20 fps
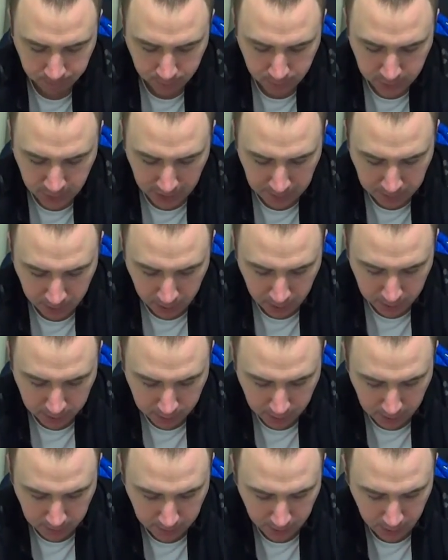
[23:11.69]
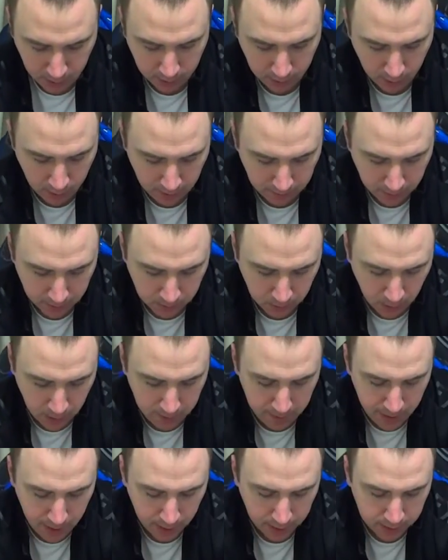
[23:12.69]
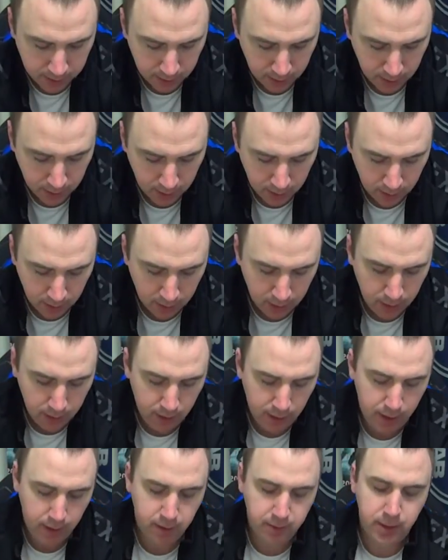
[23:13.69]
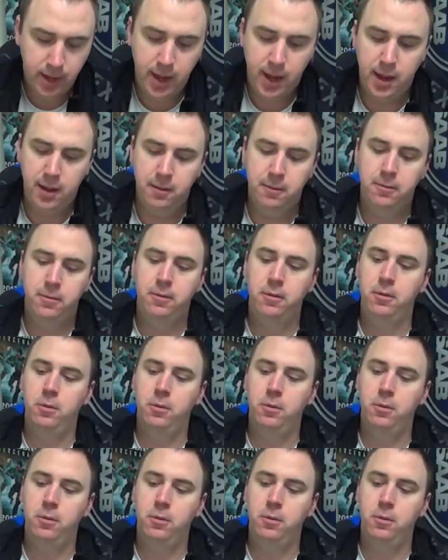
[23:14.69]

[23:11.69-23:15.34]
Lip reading: Japanese company that offers WiMax. They have